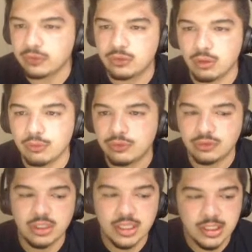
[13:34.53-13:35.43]
so
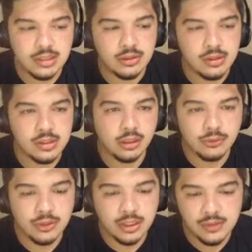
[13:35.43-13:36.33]
sneaky good. I don't
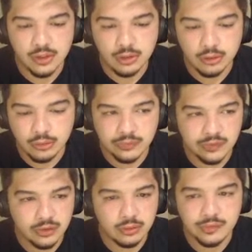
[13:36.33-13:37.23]
think he's on our little
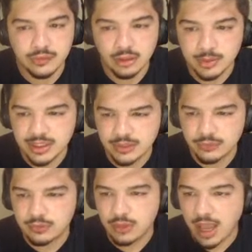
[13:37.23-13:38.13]
tier list here, but he is
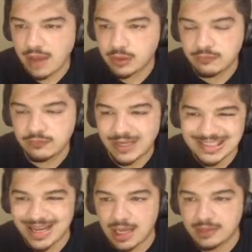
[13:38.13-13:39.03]
having a
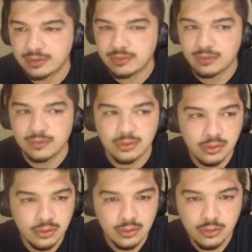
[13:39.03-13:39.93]
fantastic season.
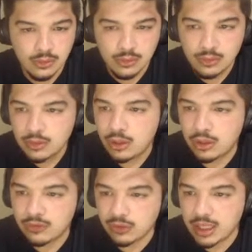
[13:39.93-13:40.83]
Okay,
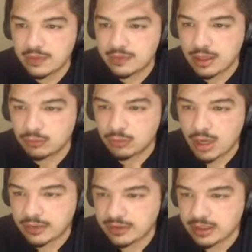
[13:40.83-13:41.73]
so he gets kind of
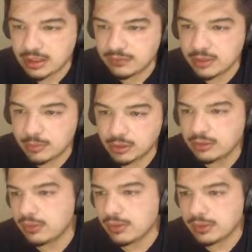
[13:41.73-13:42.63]
rocked in EV, but
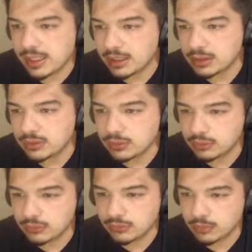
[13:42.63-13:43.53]
other than that, dude
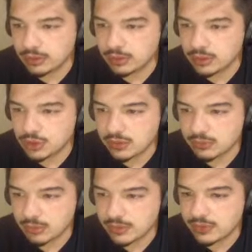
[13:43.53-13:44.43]
looks really good. Chase
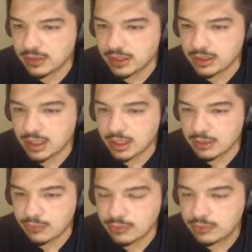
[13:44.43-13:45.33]
rate is in the
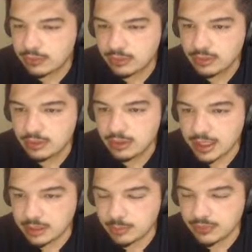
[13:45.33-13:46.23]
89th.
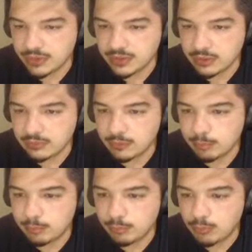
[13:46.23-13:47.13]
80 percentile for
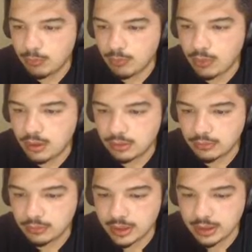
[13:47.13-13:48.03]
walk
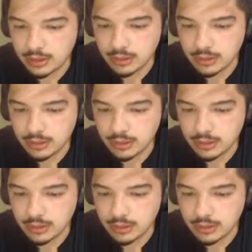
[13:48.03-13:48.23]
rate.